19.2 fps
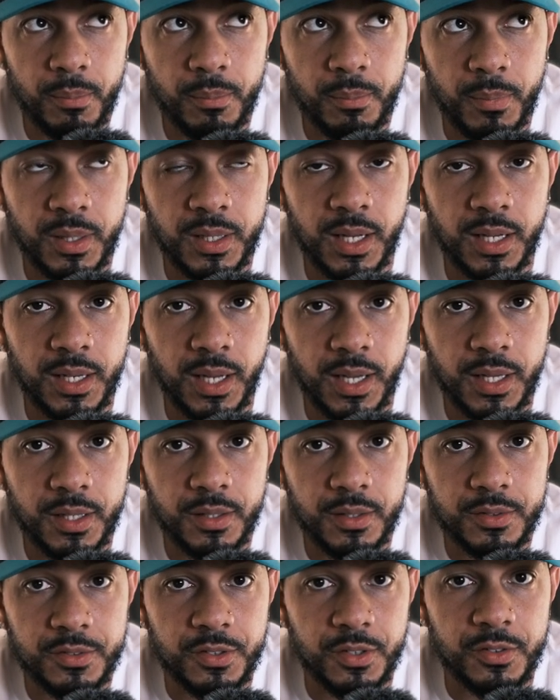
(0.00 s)
Monday night.
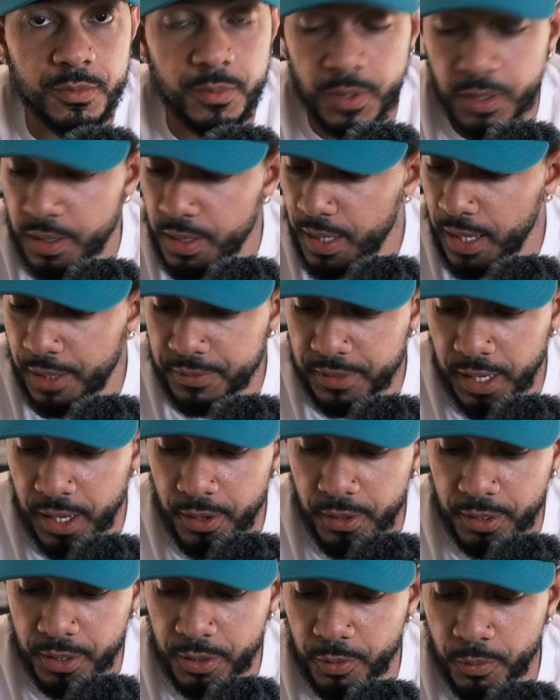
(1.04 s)
I've
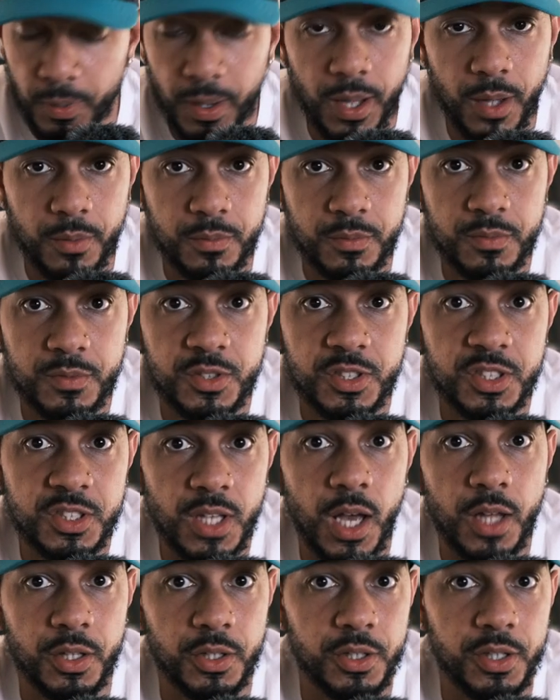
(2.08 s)
carried it around
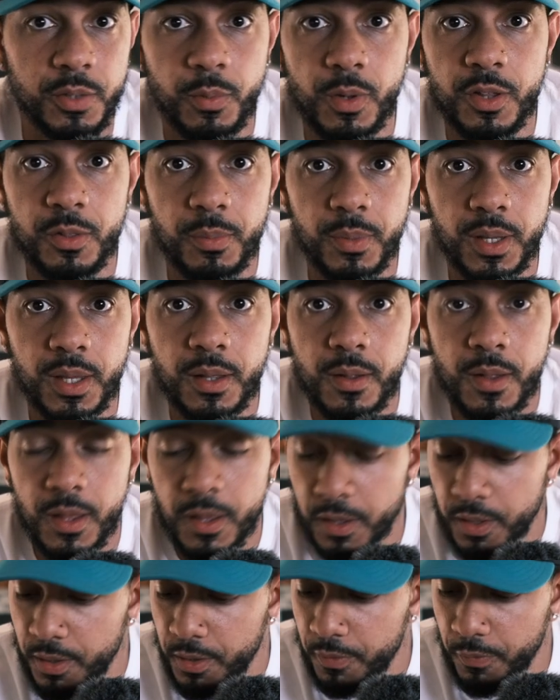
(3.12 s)
solidly with me
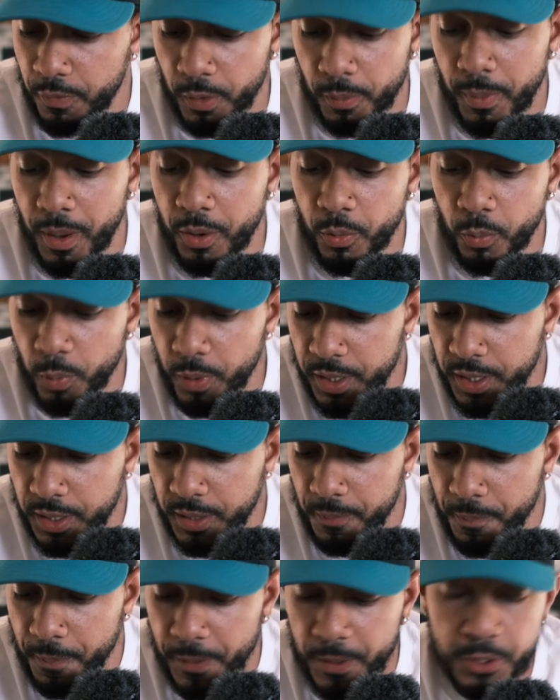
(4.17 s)
for about a week,
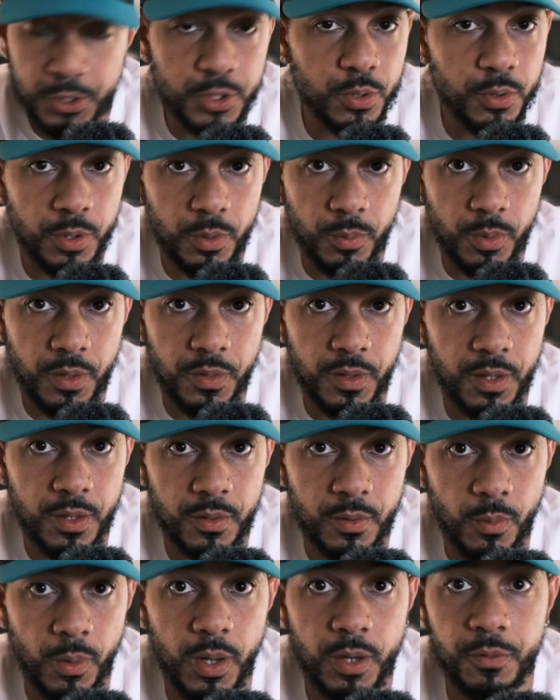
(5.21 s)
shooting with it
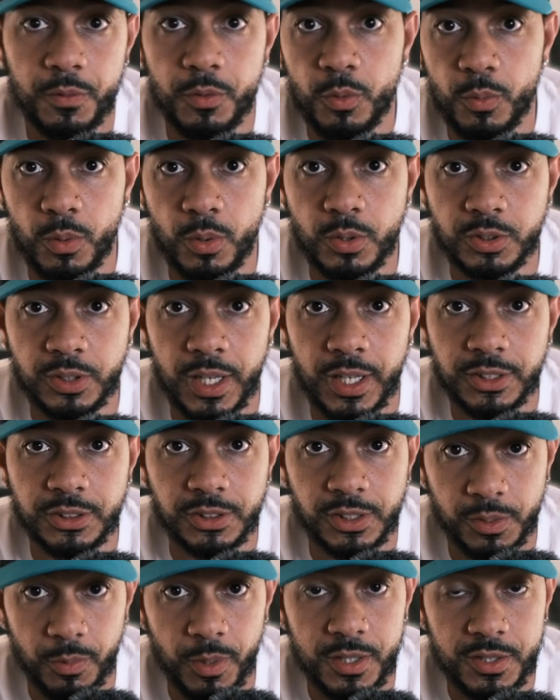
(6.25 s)
quite a few rolls.
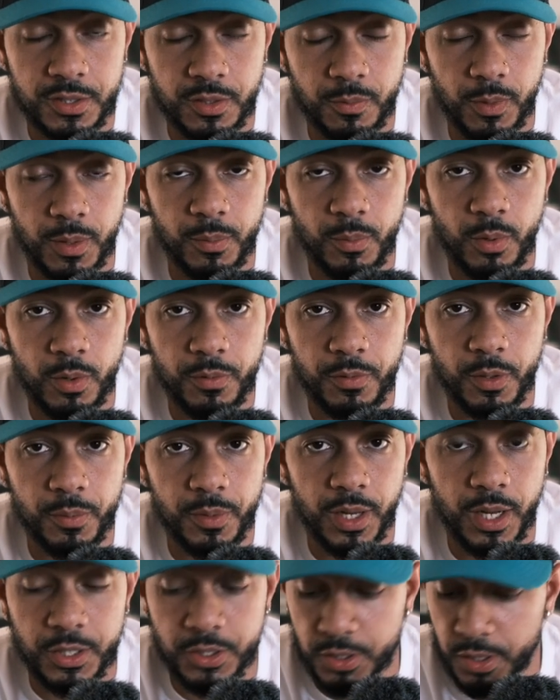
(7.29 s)
Actually wasted way more film
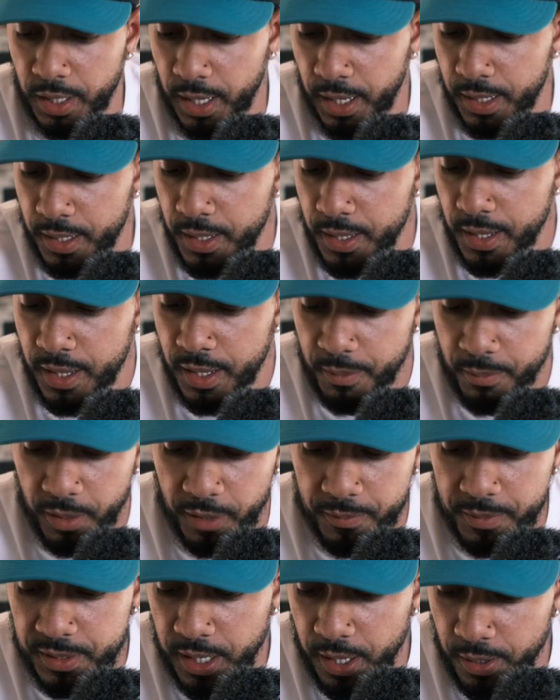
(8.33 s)
than I should have, but
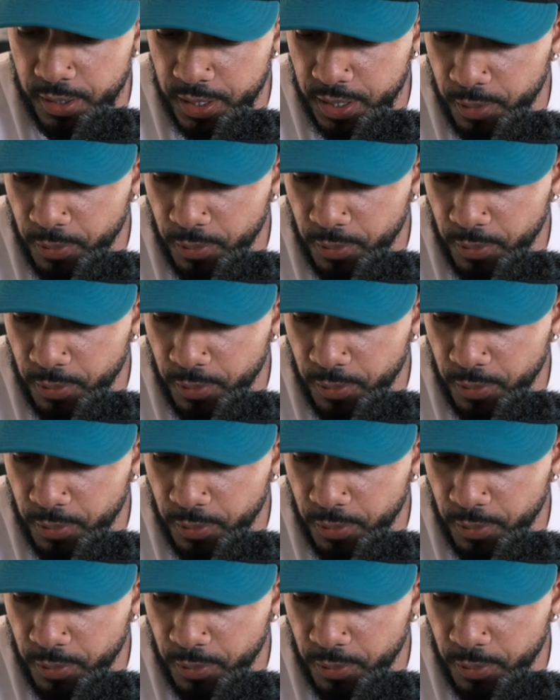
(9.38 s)
I've been carrying it